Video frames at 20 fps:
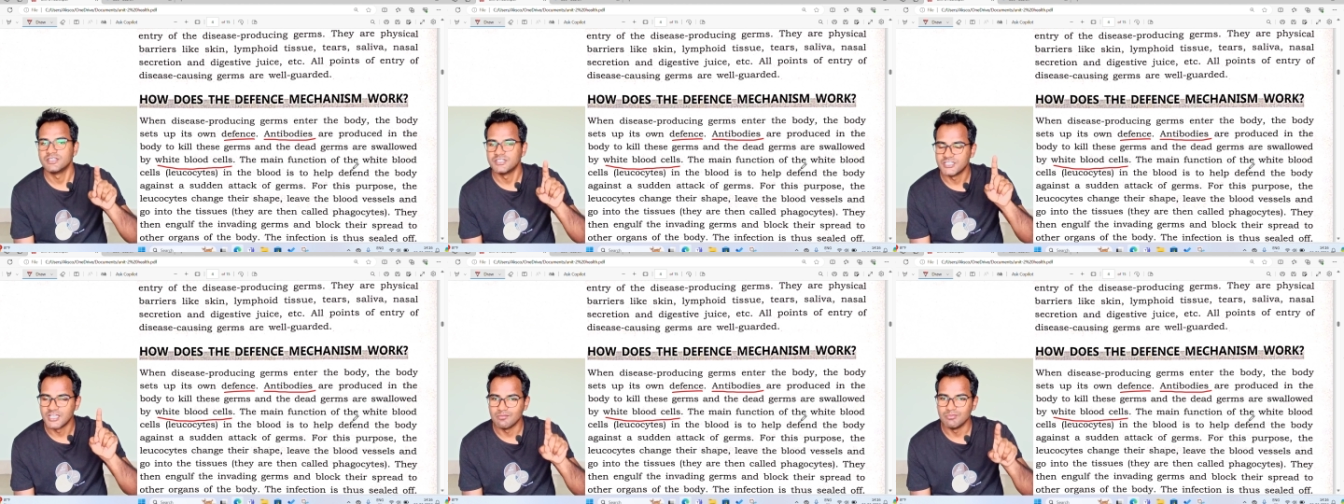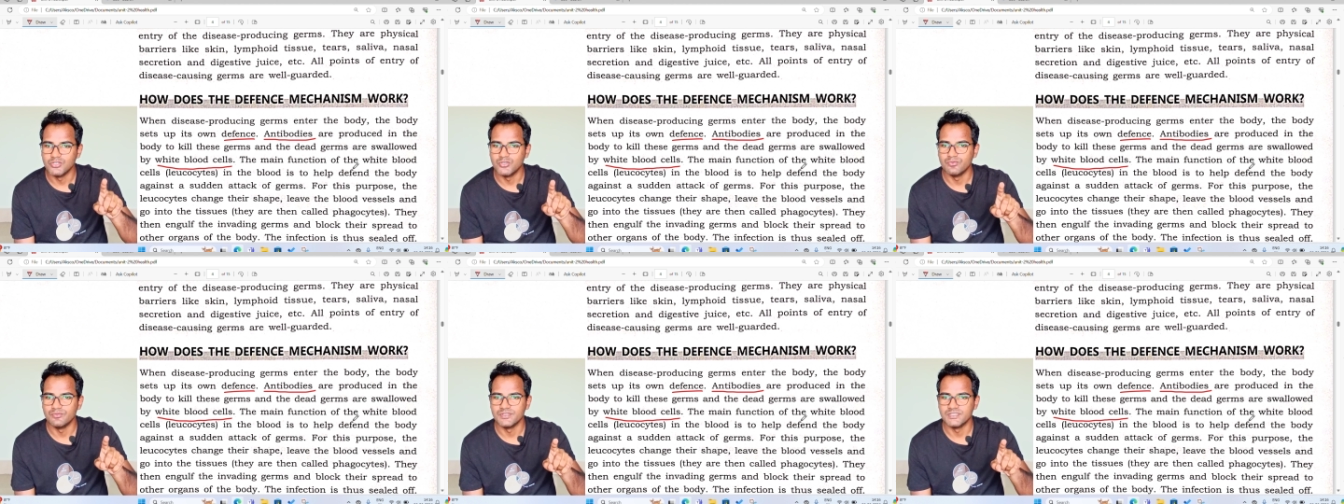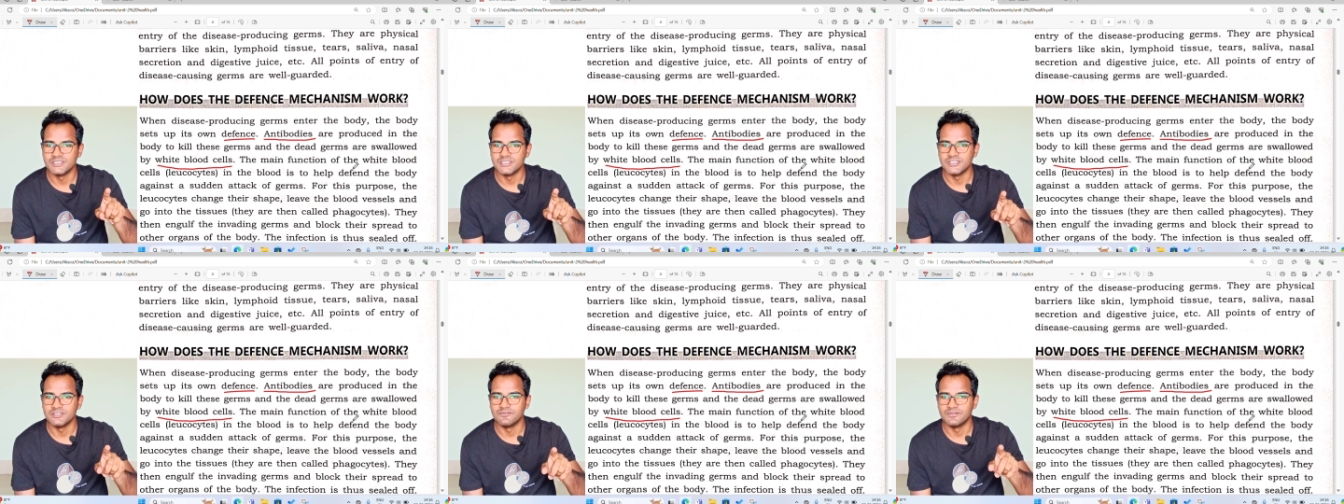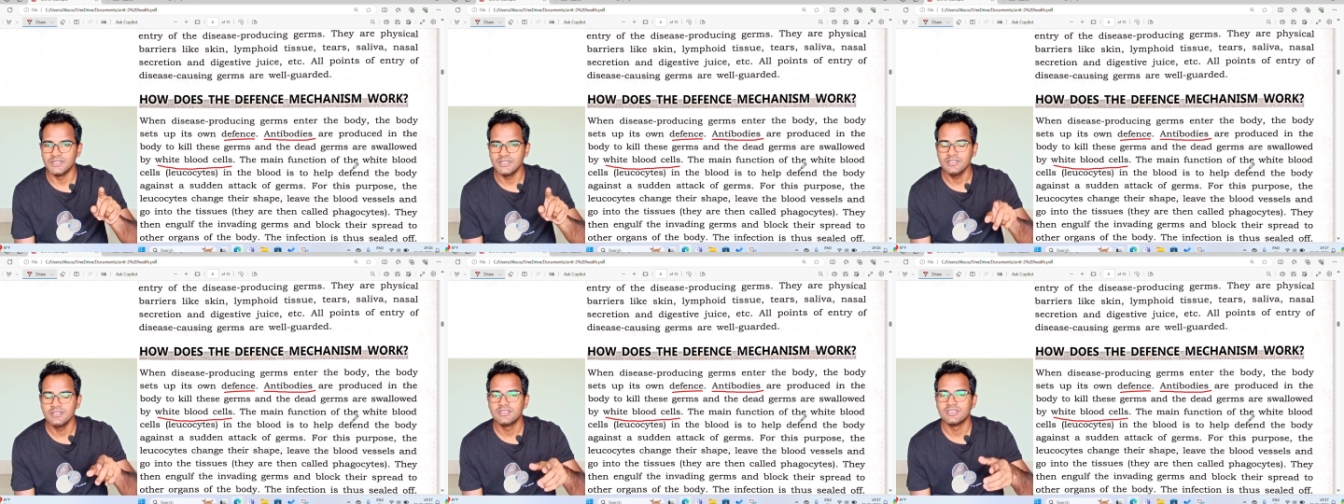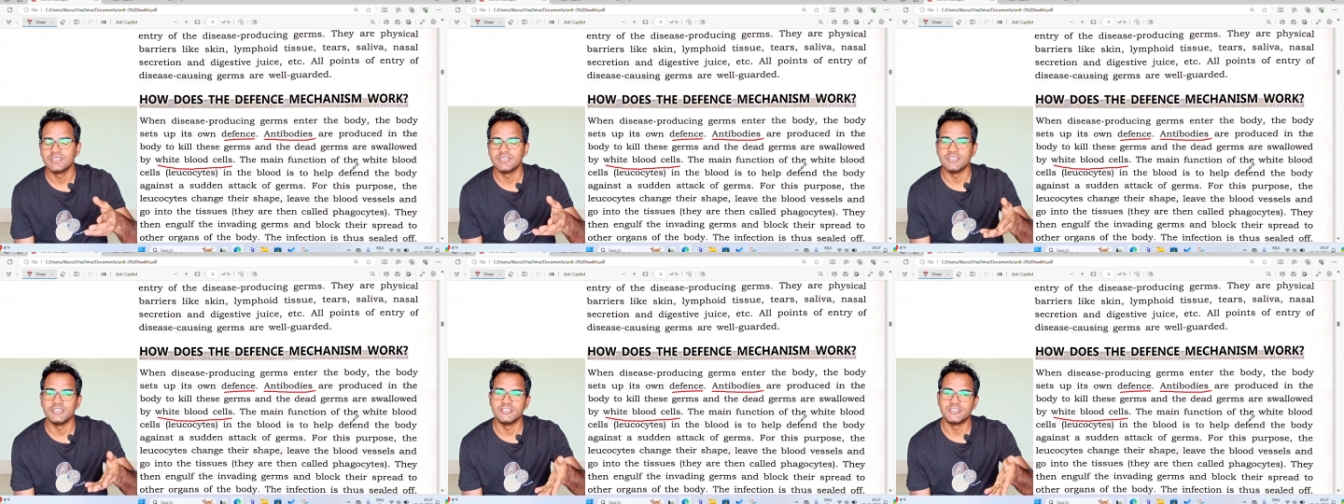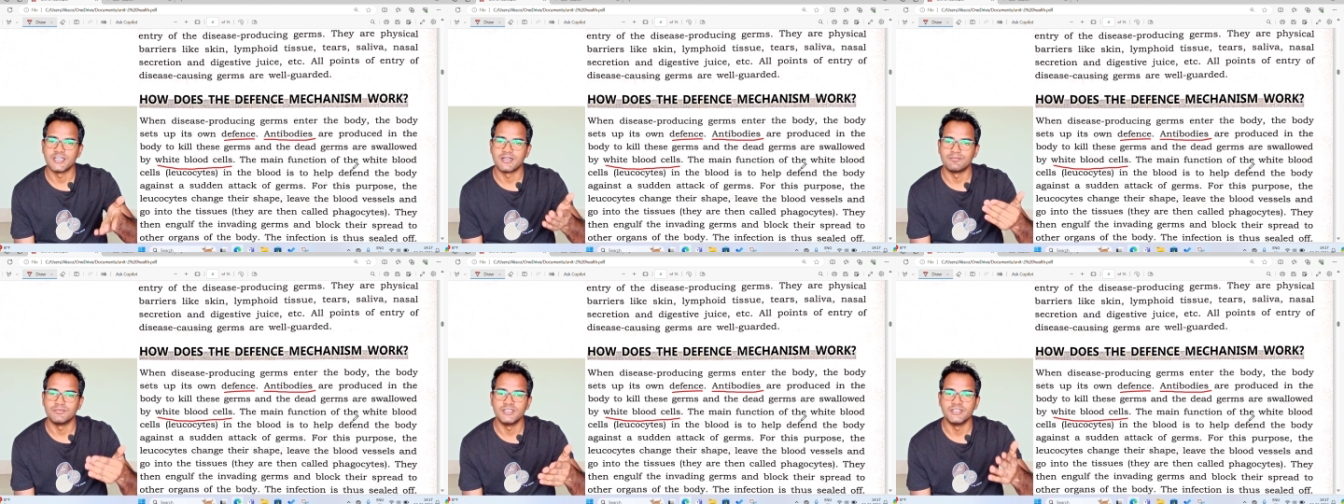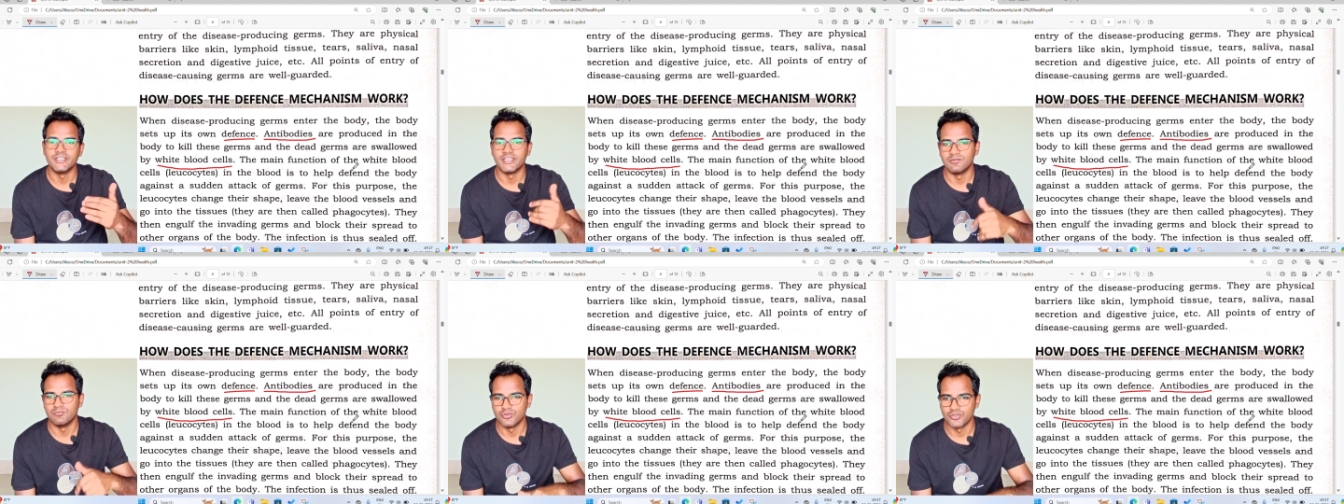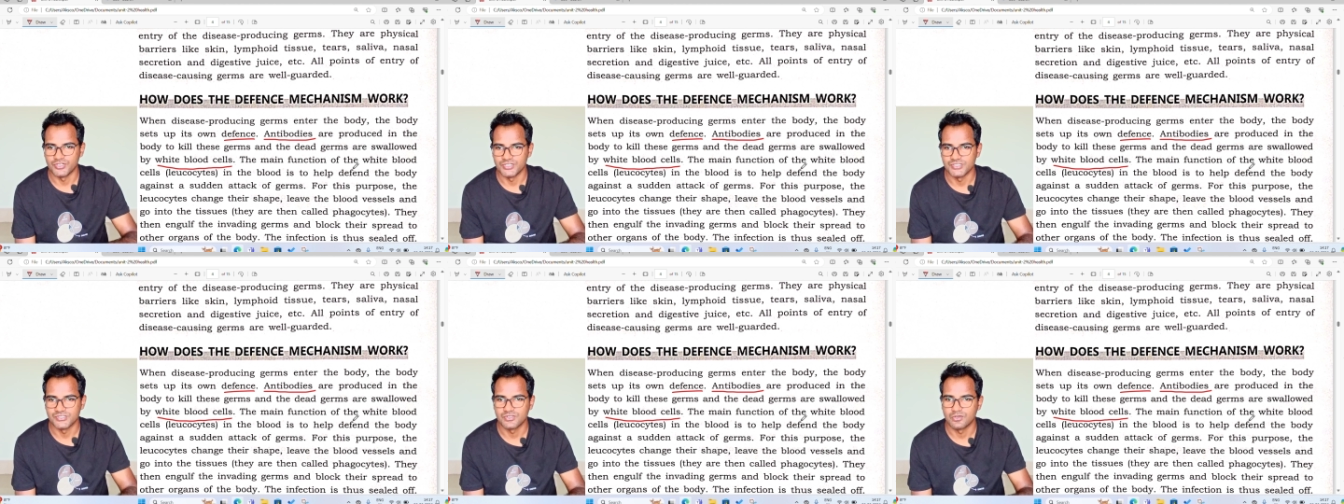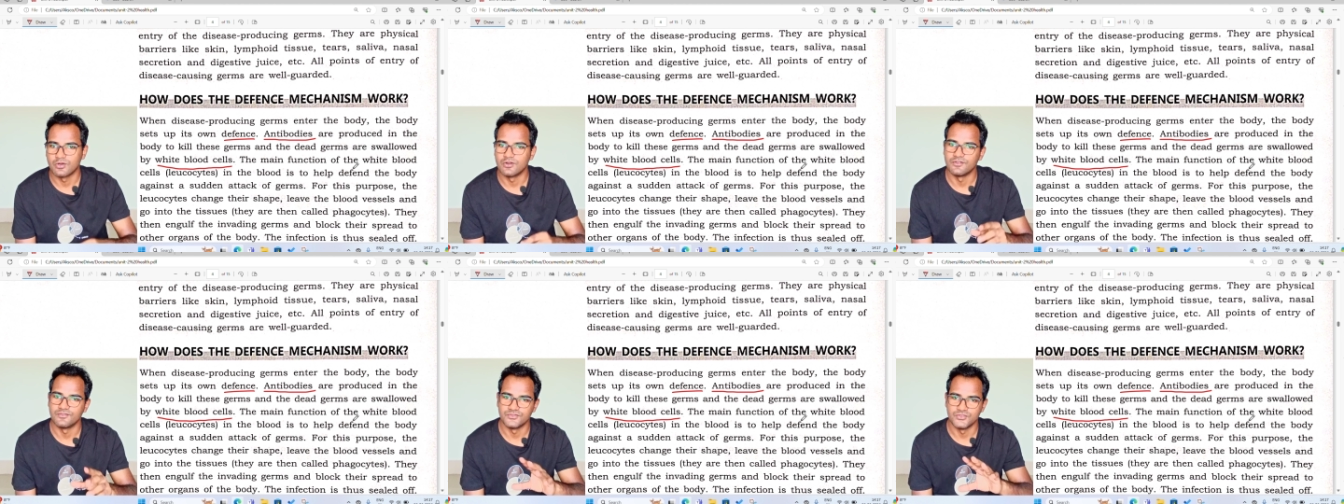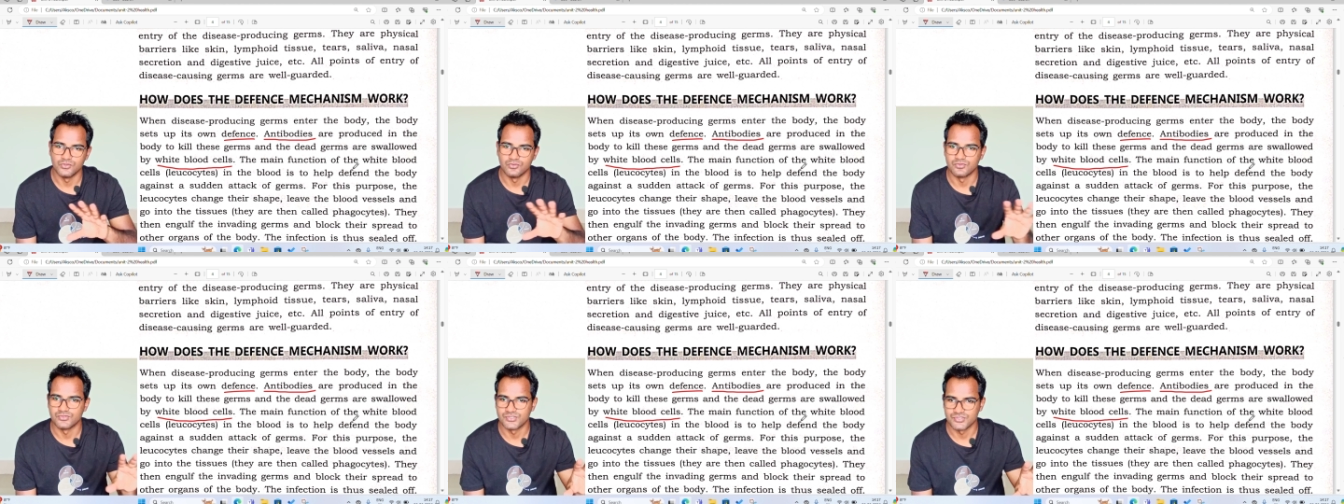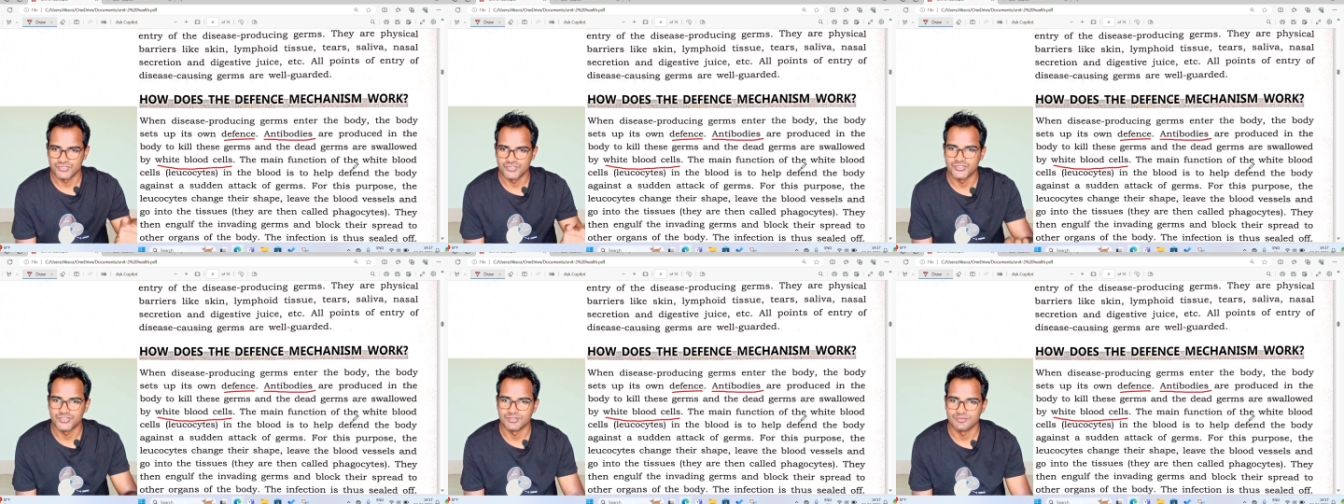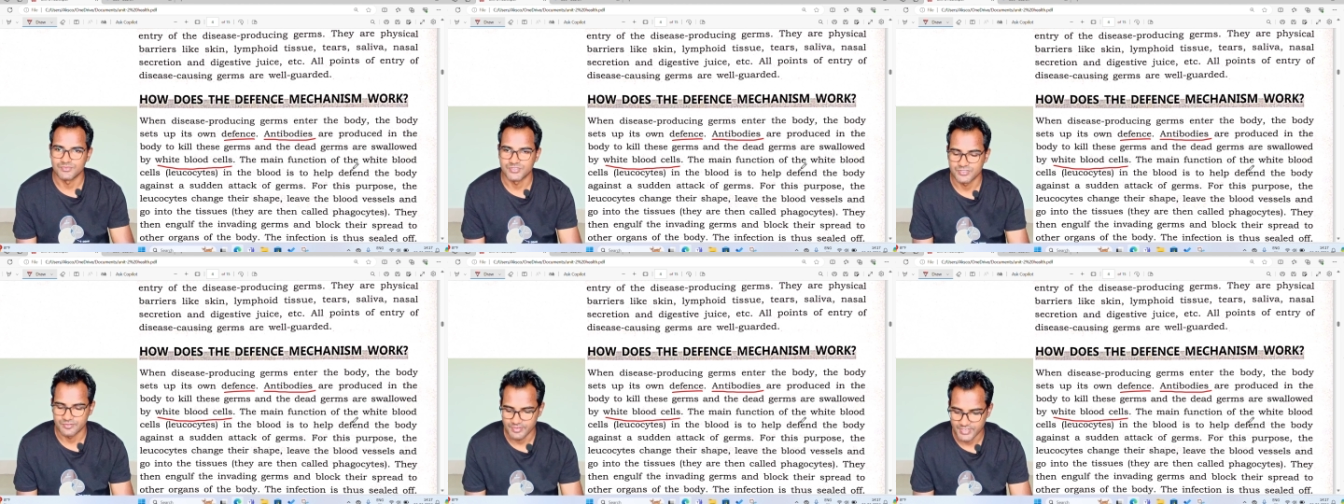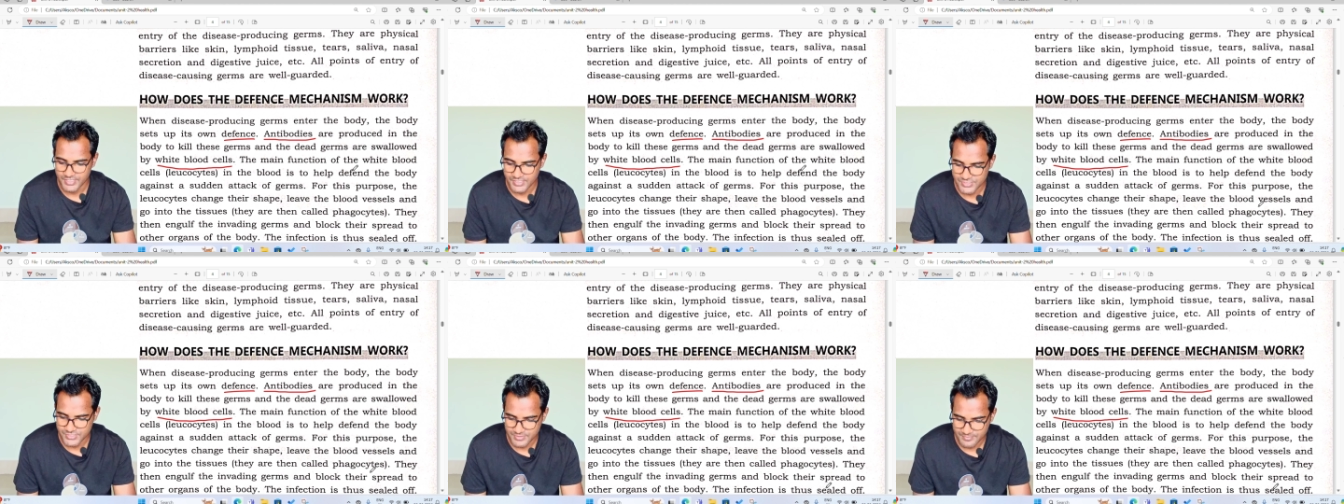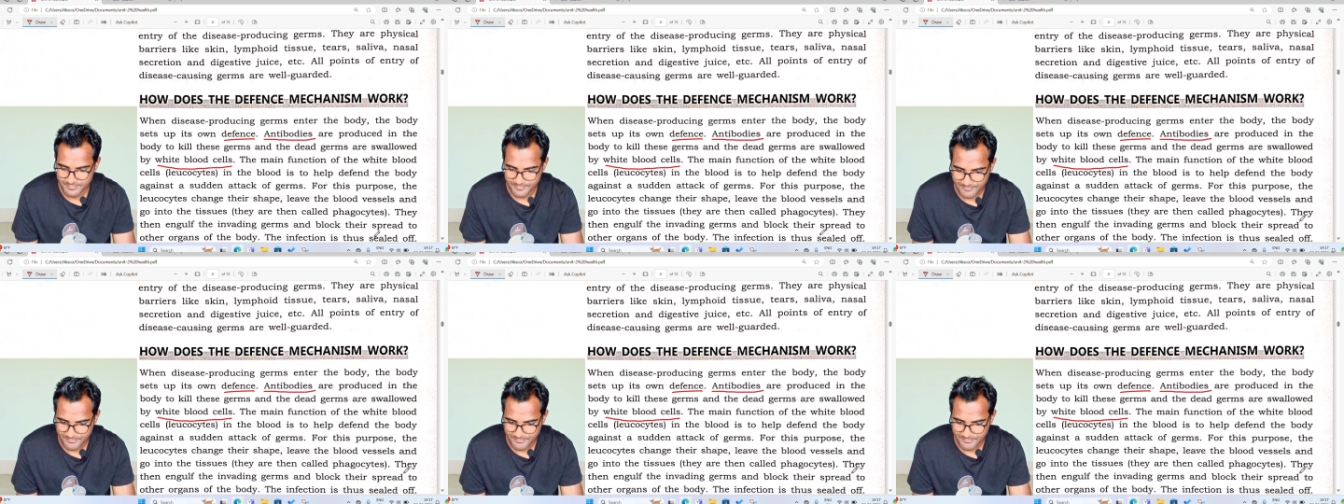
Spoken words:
WBC will eat up the dead bodies of those germs, right?